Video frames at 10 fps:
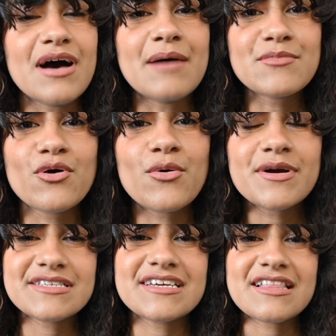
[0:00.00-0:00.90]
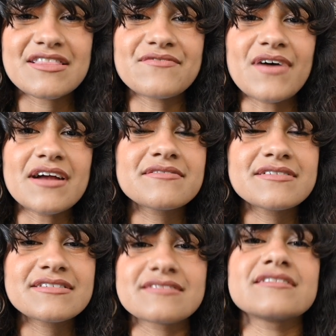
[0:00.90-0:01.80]
I'm going to get the
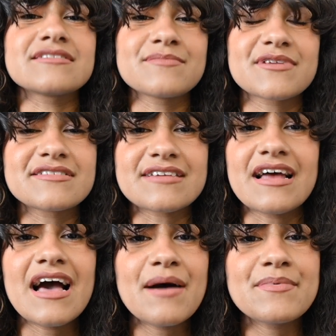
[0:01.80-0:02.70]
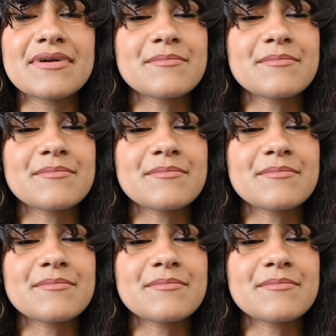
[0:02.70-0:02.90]
virus and that something is going to happen,